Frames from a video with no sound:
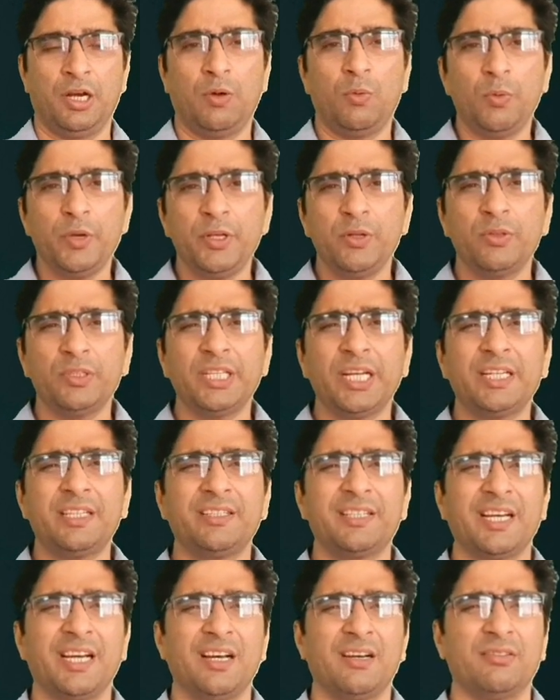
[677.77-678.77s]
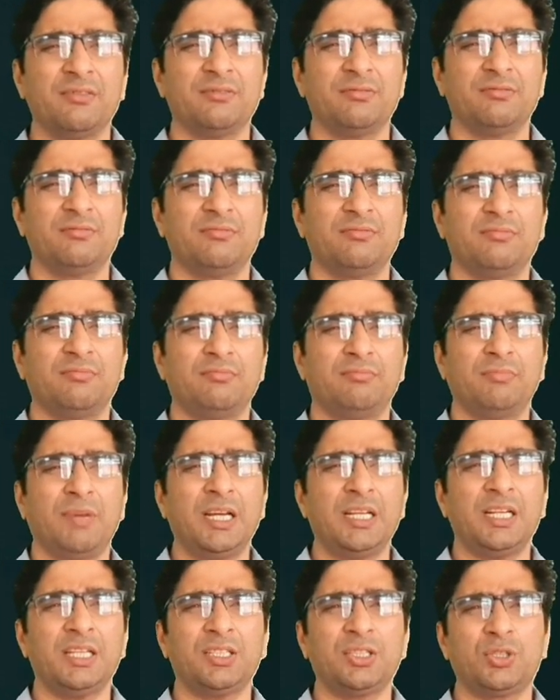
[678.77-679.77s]
We know that
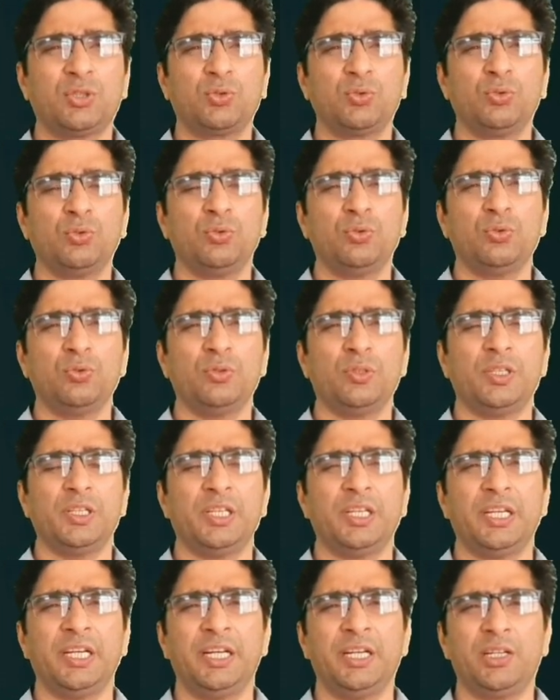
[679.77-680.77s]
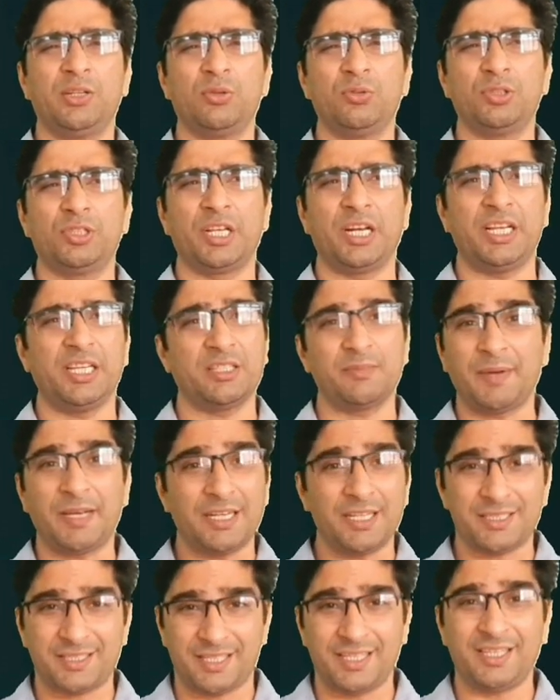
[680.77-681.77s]
minus 2 into 3 is
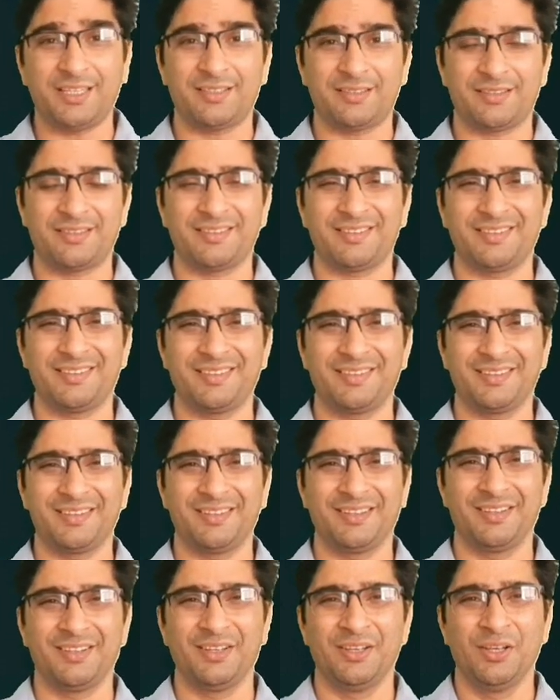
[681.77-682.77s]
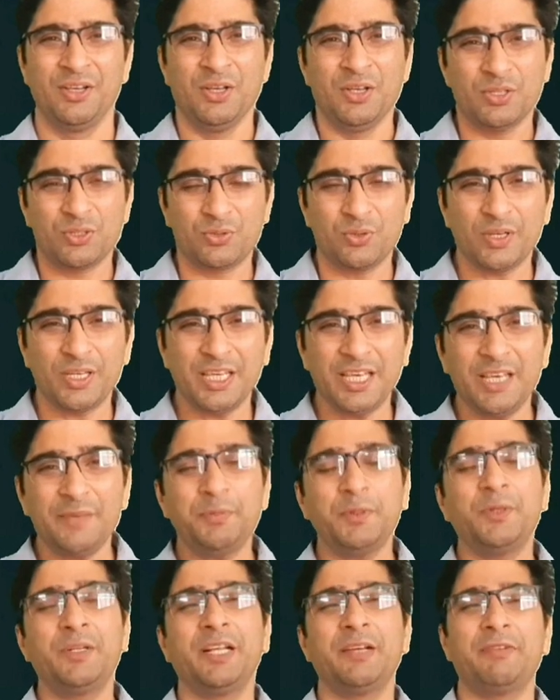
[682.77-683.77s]
minus 6. So if
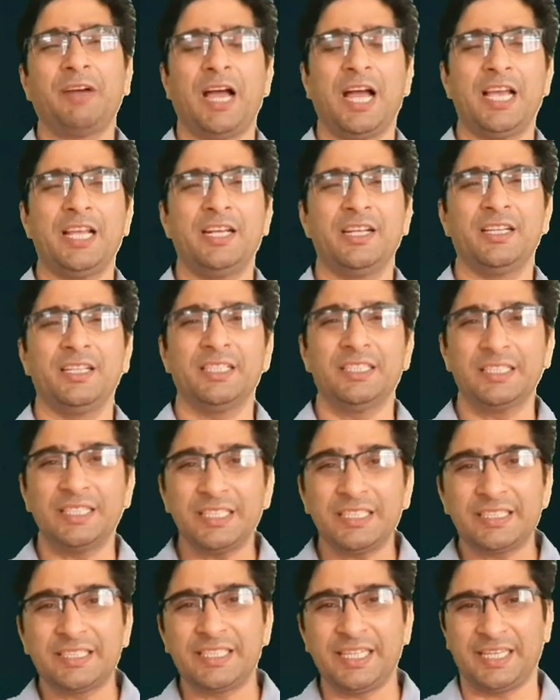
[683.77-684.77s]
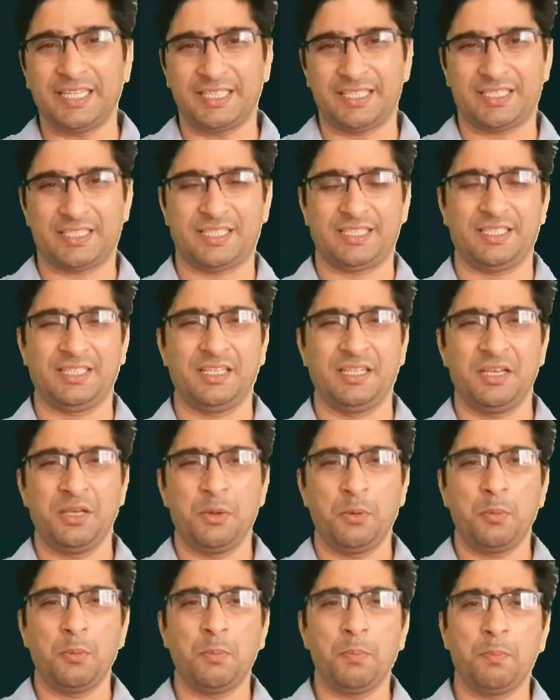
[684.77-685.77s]
you divide this 6
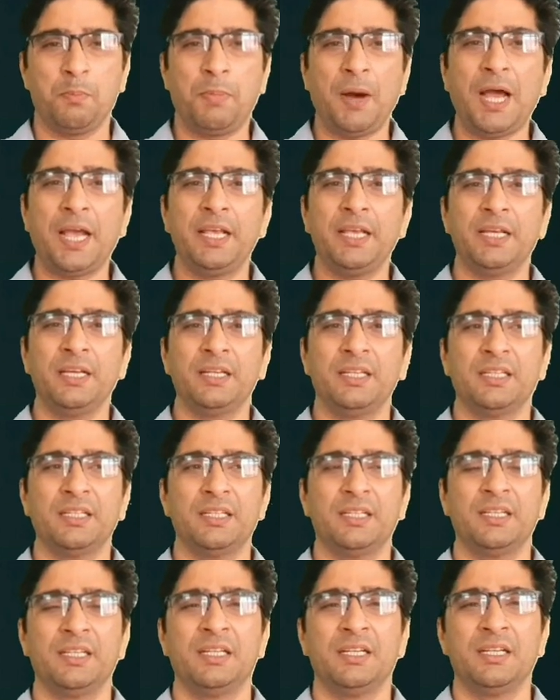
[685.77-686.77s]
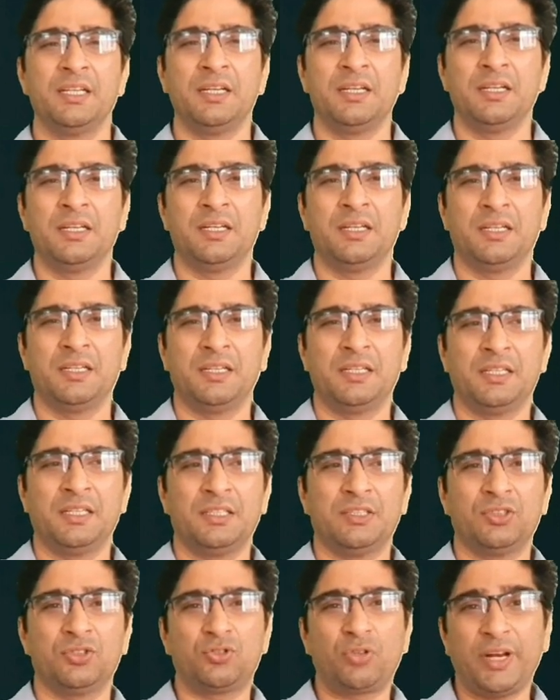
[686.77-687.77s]
by
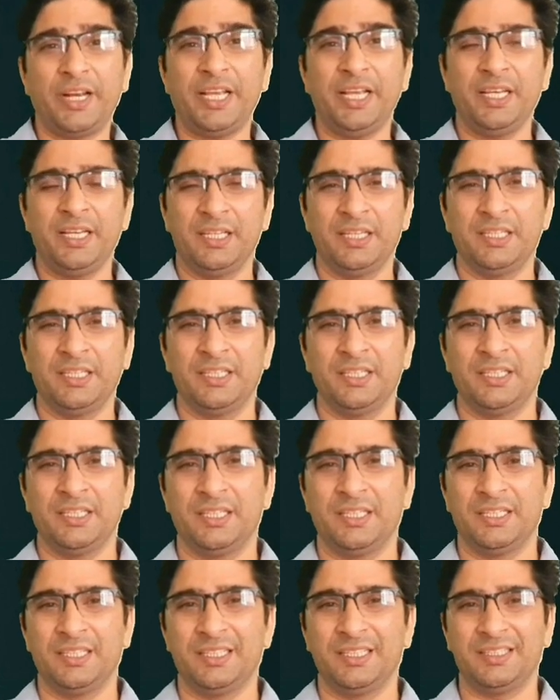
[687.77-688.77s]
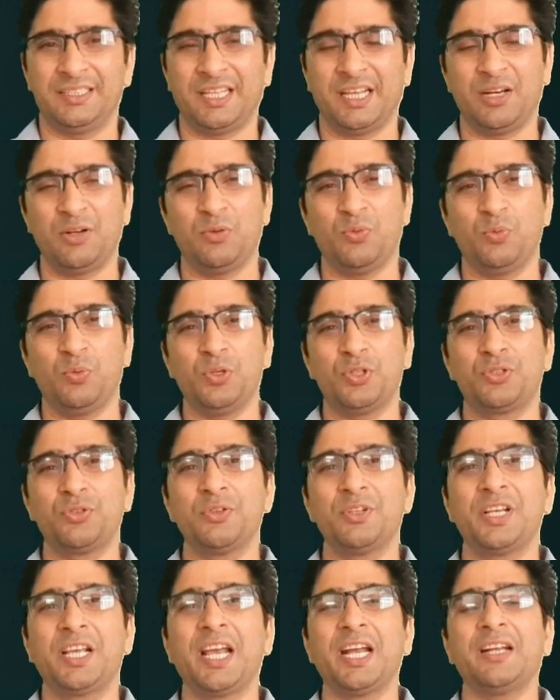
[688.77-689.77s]
3, then we
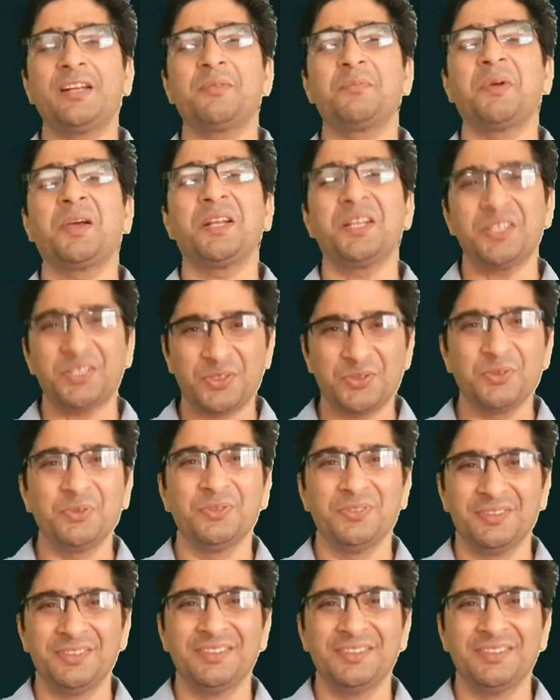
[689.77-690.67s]
should get minus 2.